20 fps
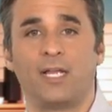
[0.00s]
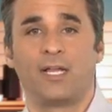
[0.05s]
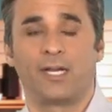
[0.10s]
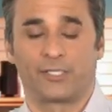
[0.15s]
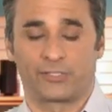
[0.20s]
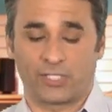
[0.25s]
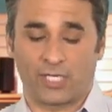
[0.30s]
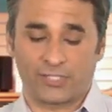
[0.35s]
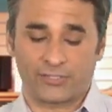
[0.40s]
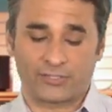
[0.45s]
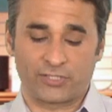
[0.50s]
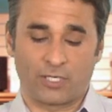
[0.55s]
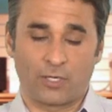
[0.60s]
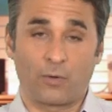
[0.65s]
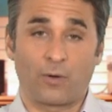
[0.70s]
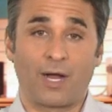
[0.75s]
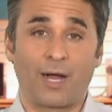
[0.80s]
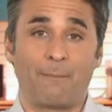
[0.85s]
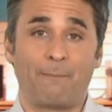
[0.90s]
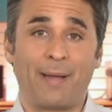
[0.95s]
There's
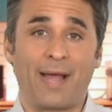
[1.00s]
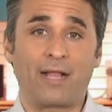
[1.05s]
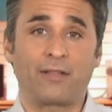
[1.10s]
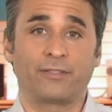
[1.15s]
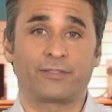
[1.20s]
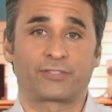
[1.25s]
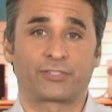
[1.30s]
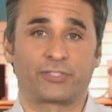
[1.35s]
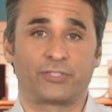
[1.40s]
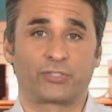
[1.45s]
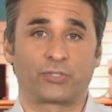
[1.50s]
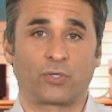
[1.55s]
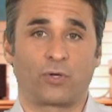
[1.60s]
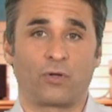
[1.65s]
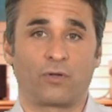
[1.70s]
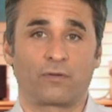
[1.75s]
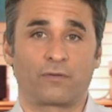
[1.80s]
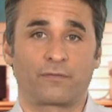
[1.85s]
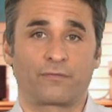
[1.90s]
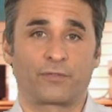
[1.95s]
also a balance control